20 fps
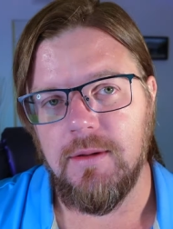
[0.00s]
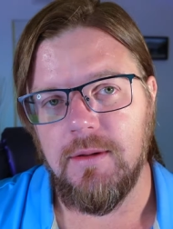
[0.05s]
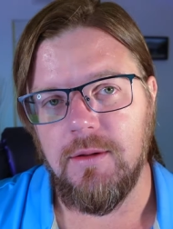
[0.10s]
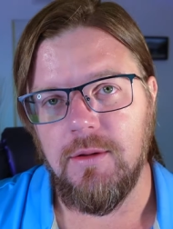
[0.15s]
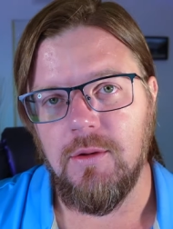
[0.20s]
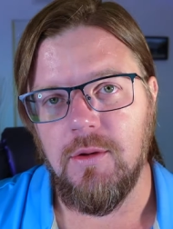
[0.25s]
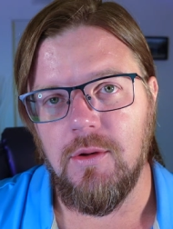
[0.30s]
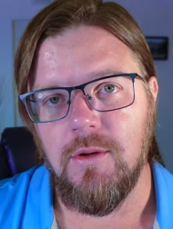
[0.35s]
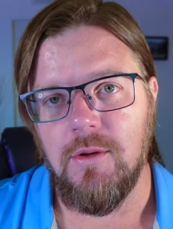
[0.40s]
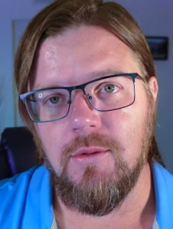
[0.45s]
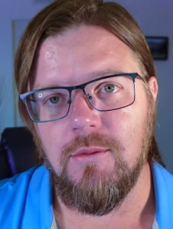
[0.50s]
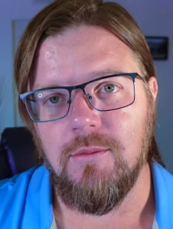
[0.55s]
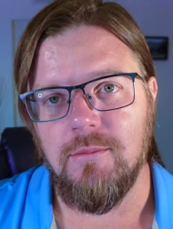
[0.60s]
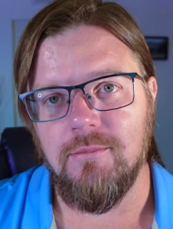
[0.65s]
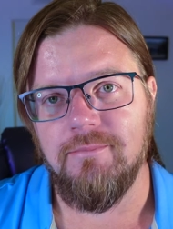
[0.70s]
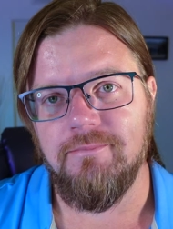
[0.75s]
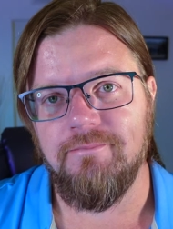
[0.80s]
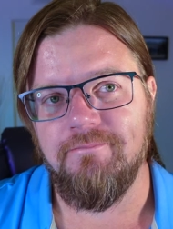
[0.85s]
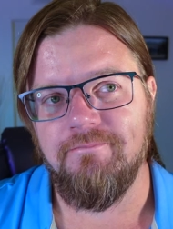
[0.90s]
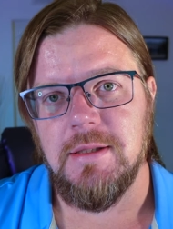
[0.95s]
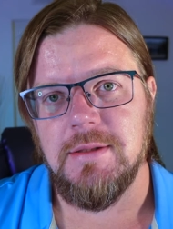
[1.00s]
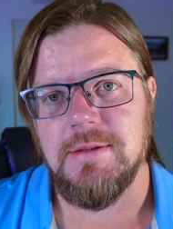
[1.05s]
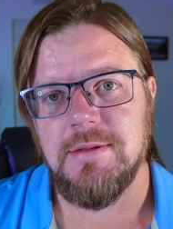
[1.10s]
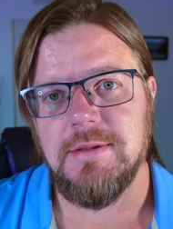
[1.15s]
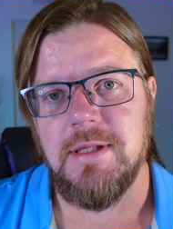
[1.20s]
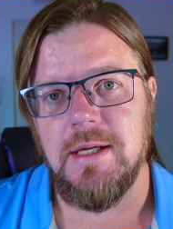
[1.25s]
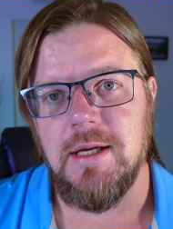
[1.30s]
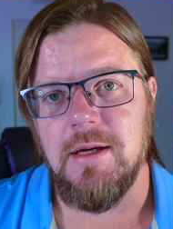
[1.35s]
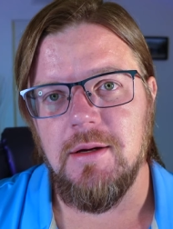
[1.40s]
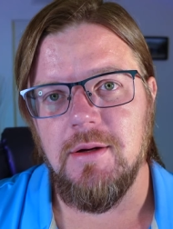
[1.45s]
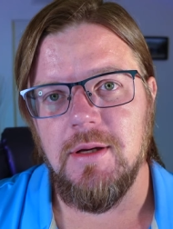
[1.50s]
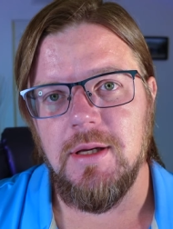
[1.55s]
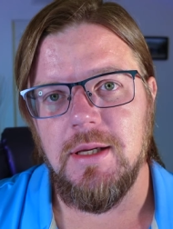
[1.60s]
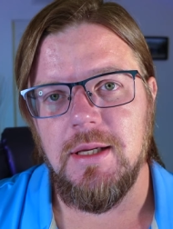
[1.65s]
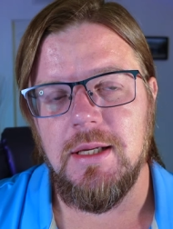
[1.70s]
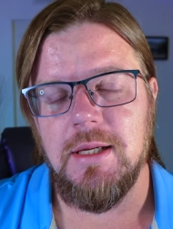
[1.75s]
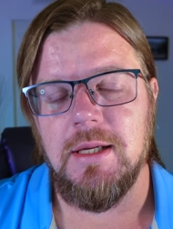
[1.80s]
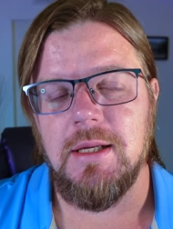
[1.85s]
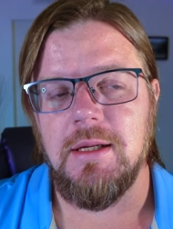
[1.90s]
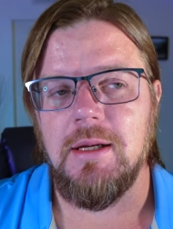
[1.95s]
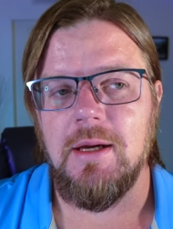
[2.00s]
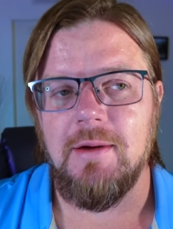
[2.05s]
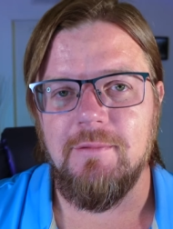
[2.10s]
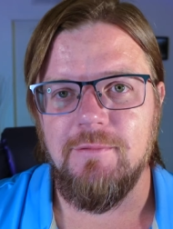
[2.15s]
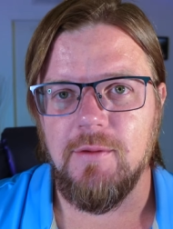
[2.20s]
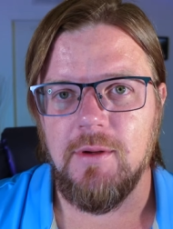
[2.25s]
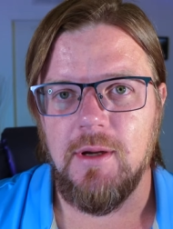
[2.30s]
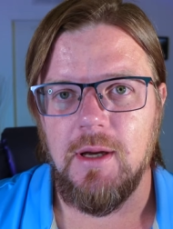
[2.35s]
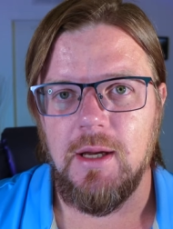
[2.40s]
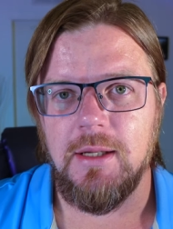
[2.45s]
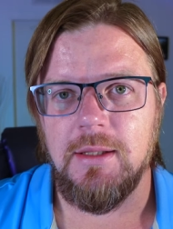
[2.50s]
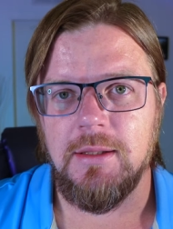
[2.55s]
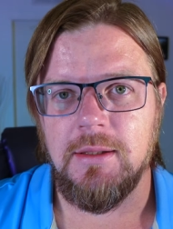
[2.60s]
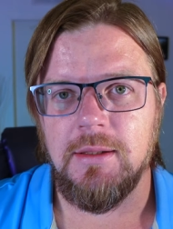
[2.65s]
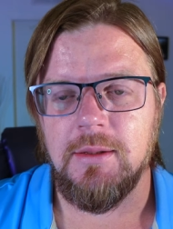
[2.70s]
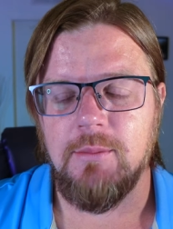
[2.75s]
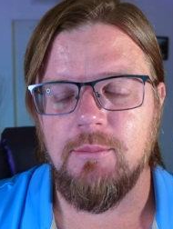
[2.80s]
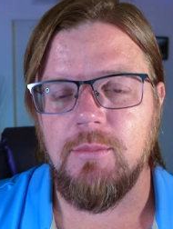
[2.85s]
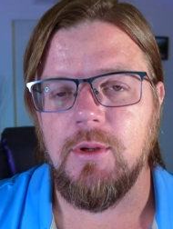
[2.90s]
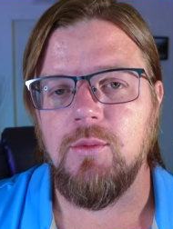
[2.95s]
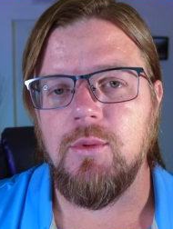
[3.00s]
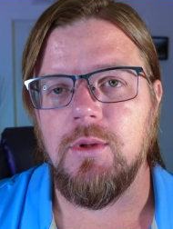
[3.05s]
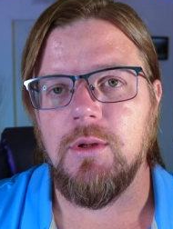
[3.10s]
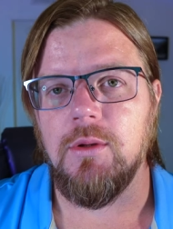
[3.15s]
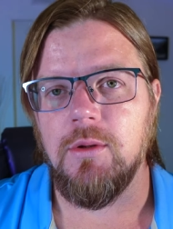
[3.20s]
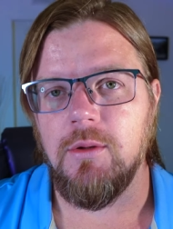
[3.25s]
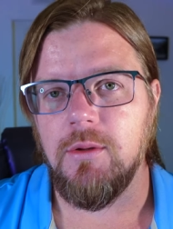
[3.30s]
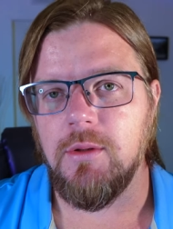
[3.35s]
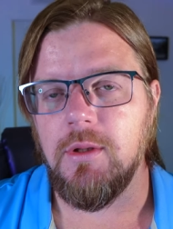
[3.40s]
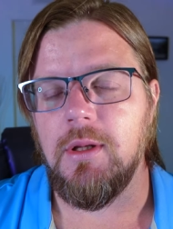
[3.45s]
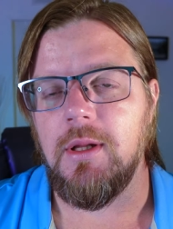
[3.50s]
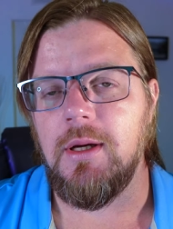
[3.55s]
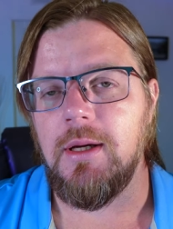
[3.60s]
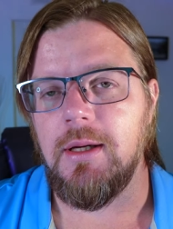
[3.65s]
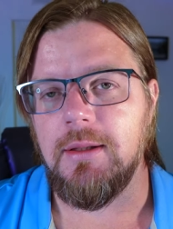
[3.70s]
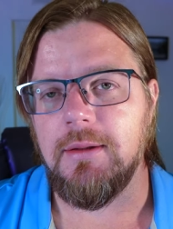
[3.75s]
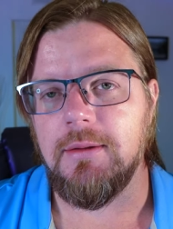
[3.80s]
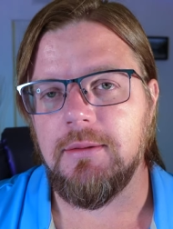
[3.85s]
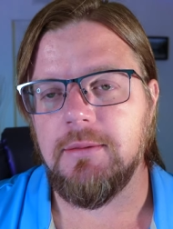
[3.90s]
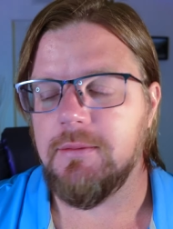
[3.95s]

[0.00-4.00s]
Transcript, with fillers: You know, scary, not forgotten, but we learned a lot.